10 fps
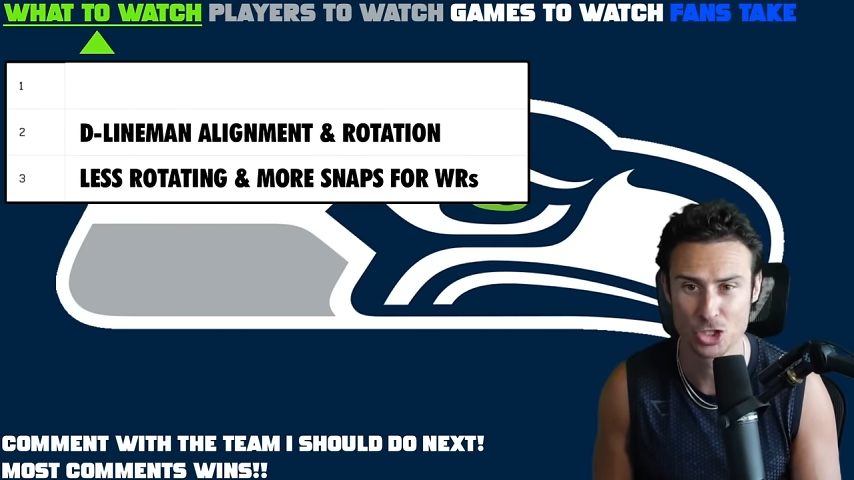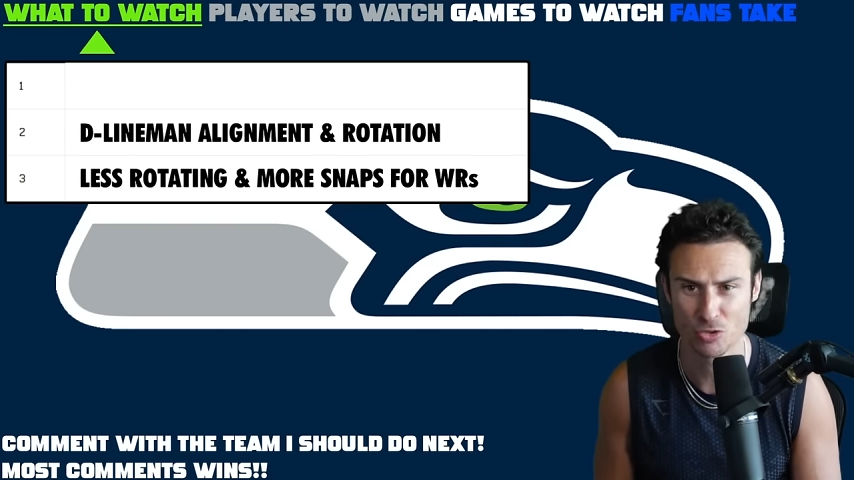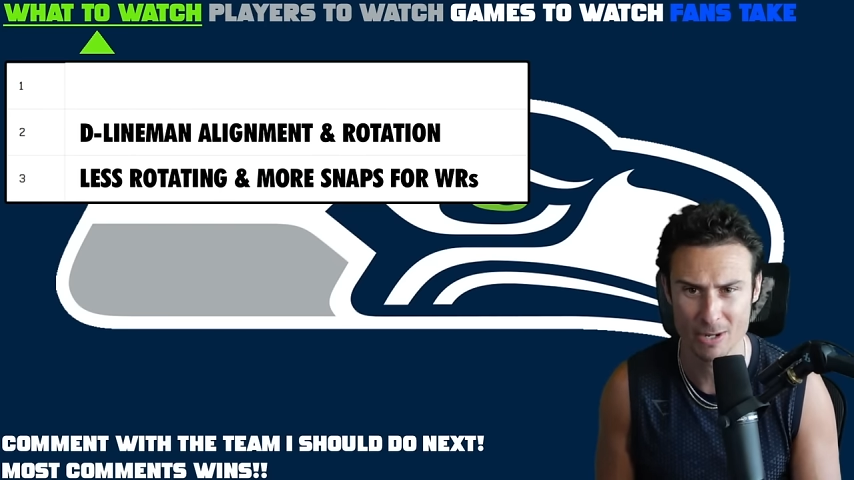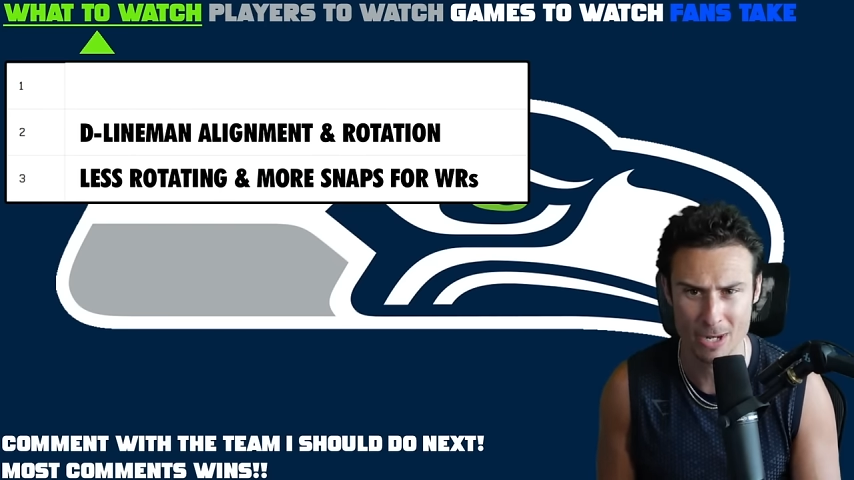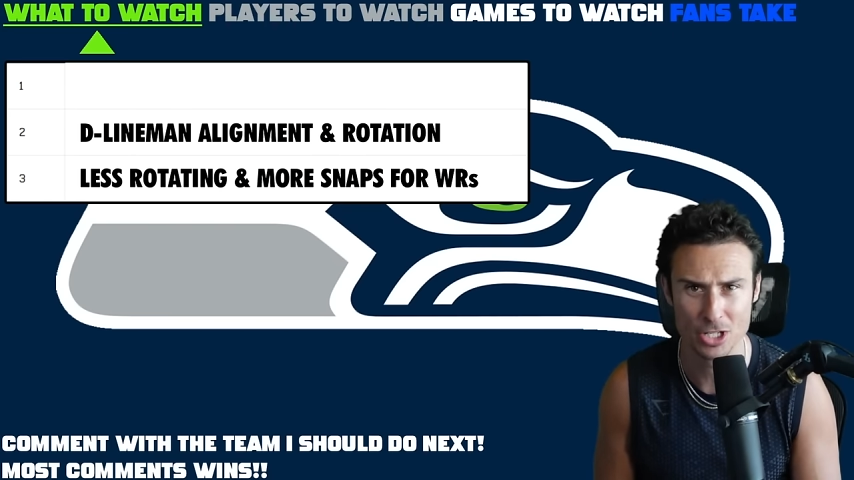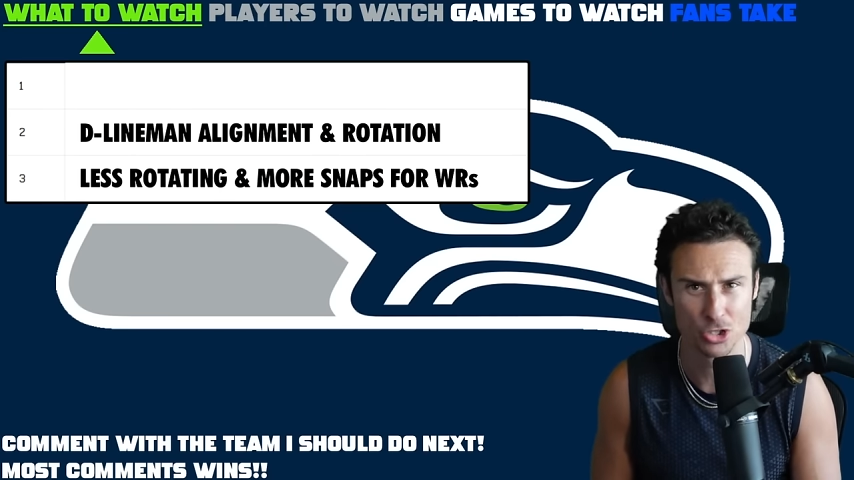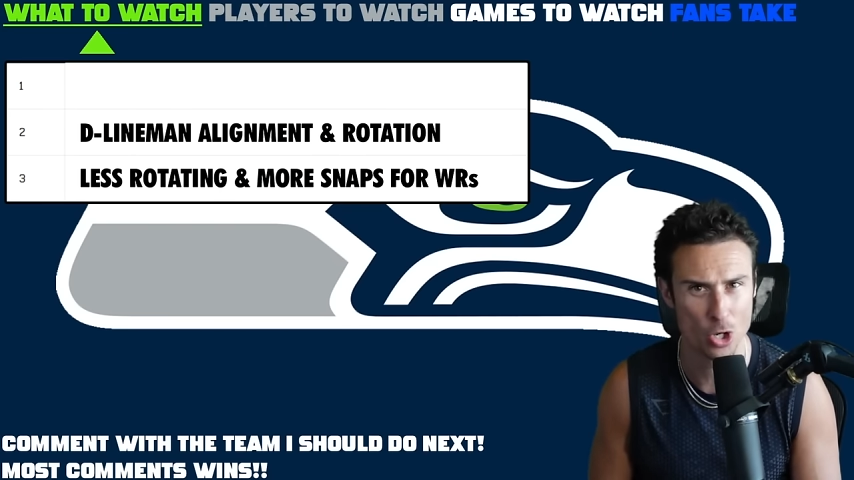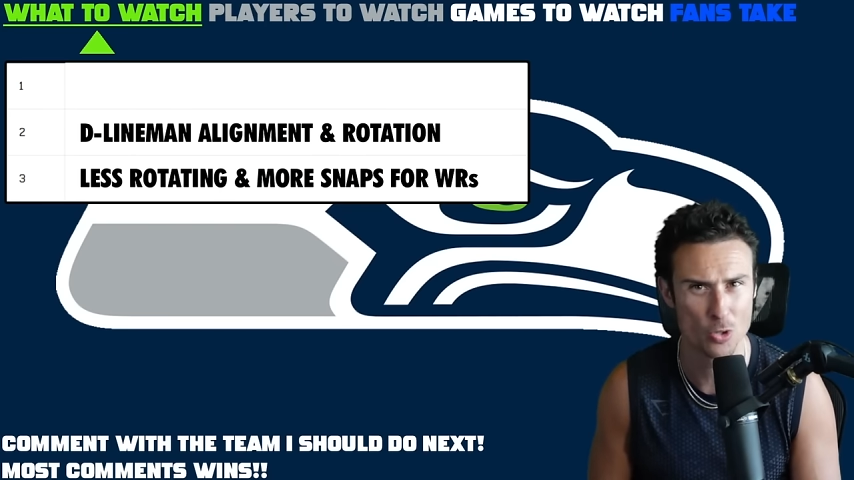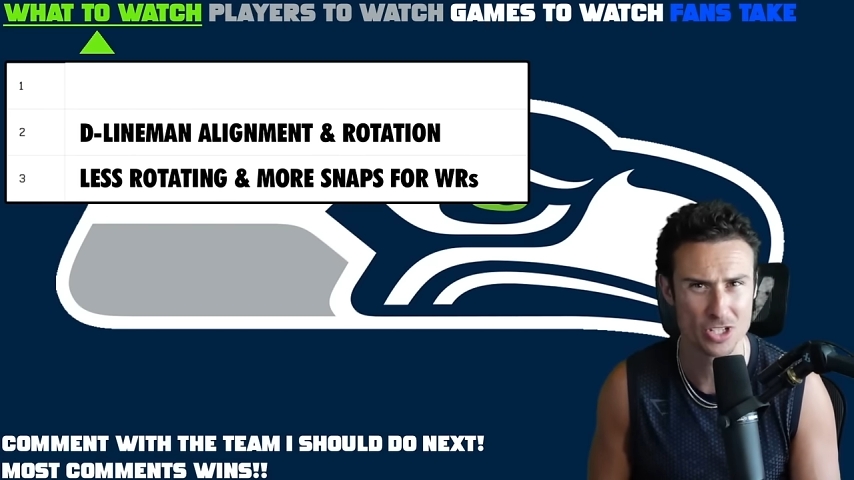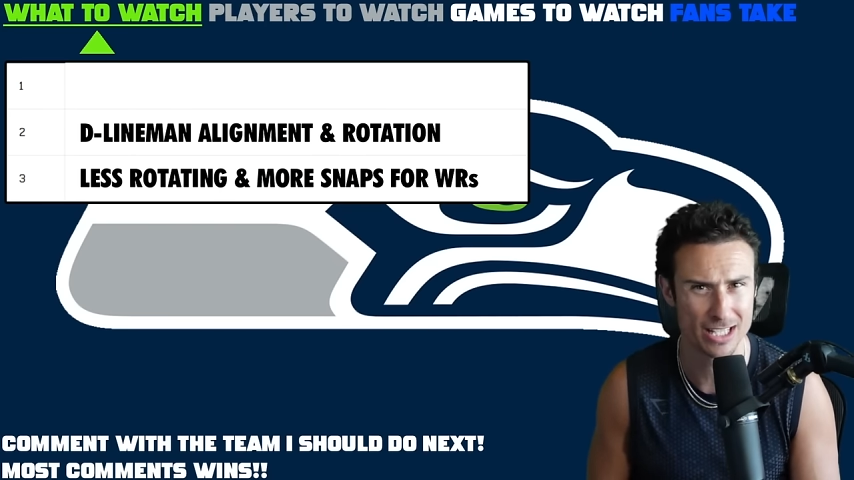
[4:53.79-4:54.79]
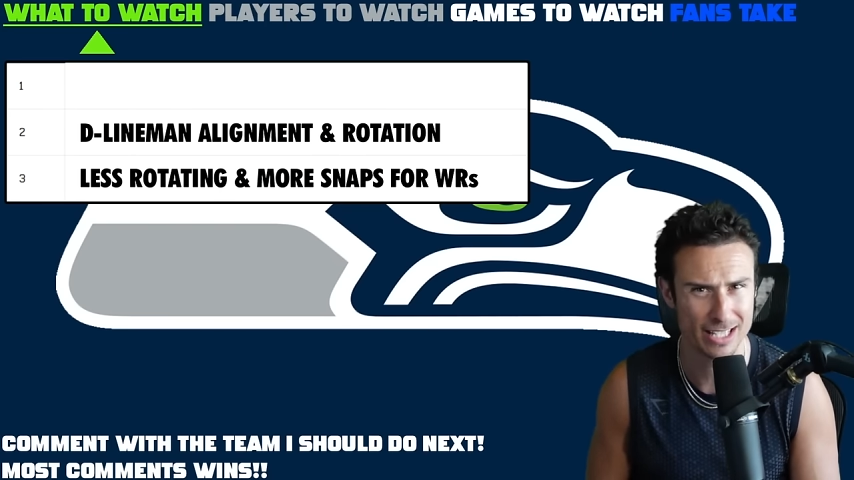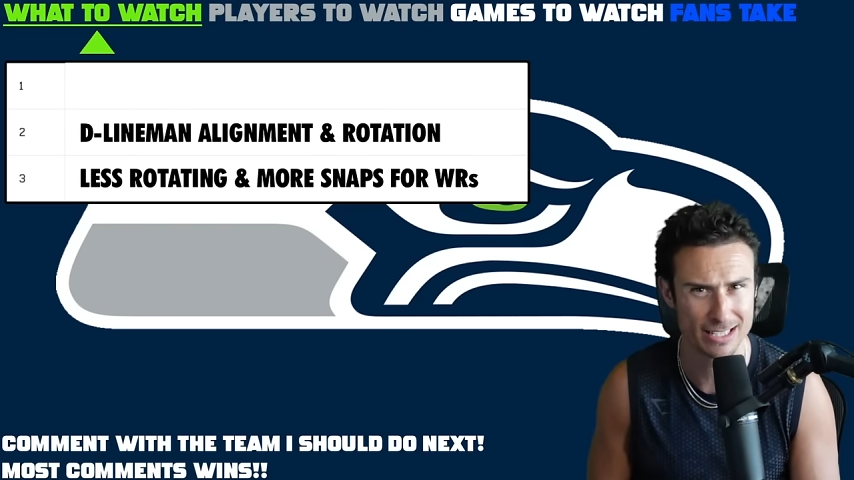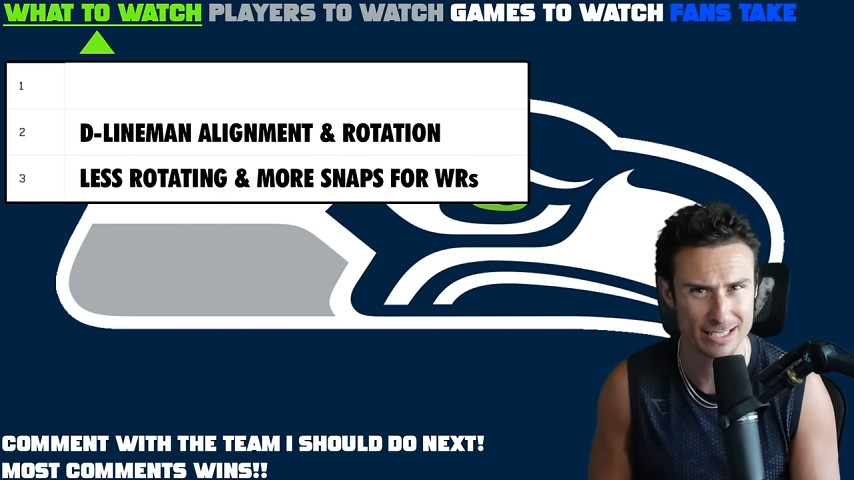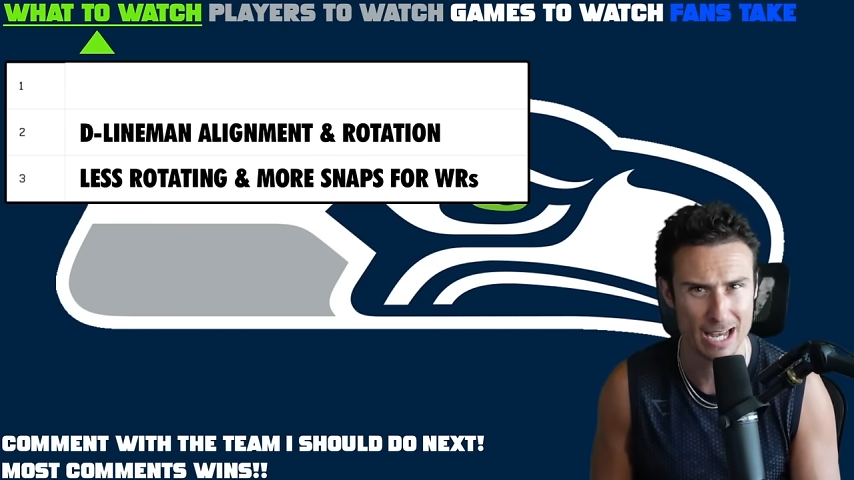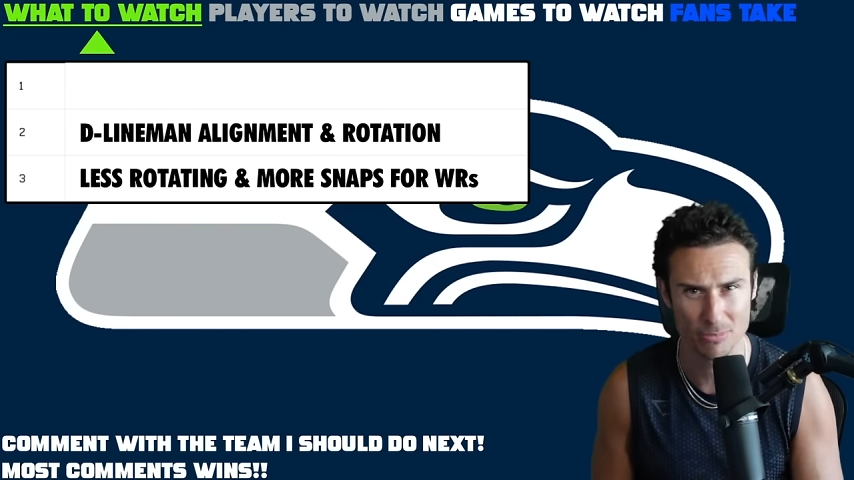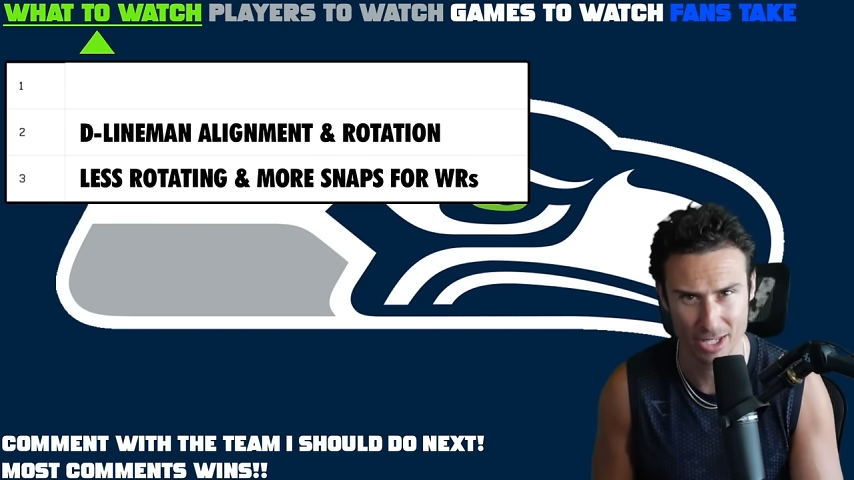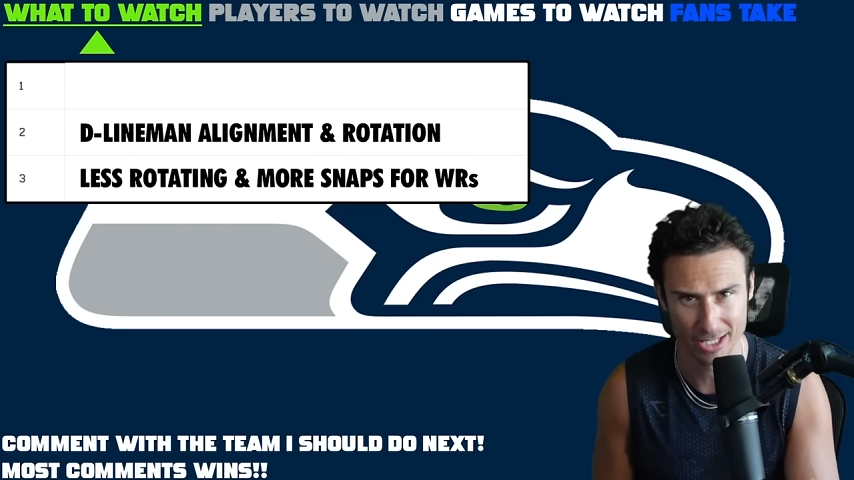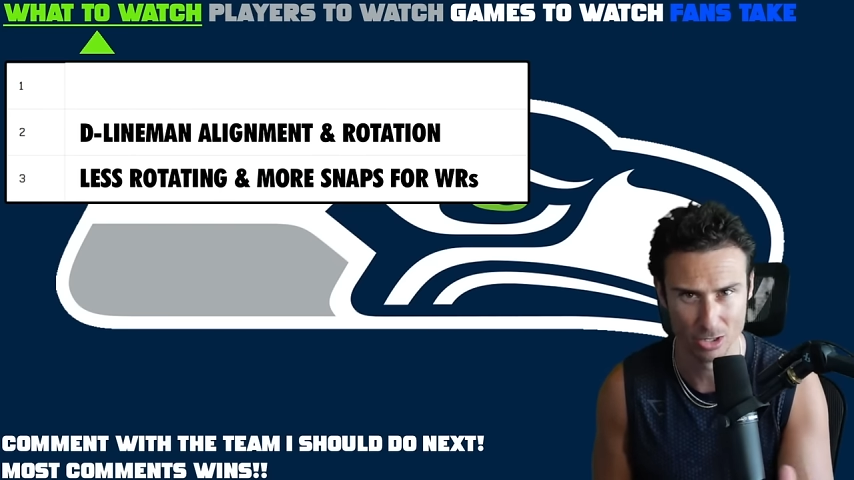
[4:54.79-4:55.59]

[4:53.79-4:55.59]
Draymond Jones, I think same thing,